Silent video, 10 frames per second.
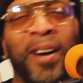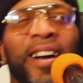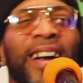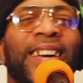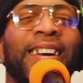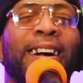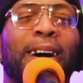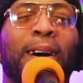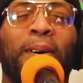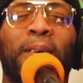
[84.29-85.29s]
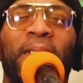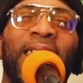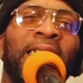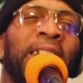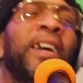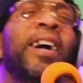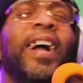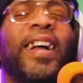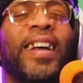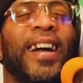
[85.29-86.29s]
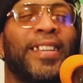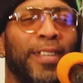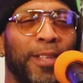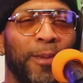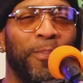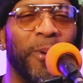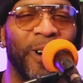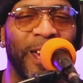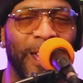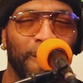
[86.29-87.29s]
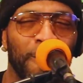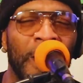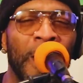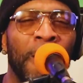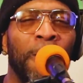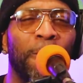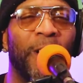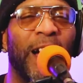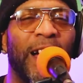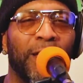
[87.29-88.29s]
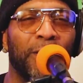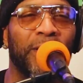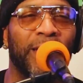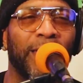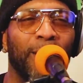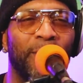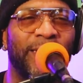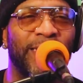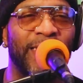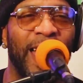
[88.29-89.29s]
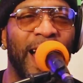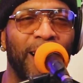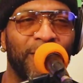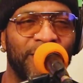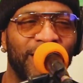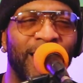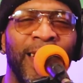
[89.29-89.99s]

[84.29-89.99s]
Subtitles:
Hey, yo. It got to the point where I used to come into the house.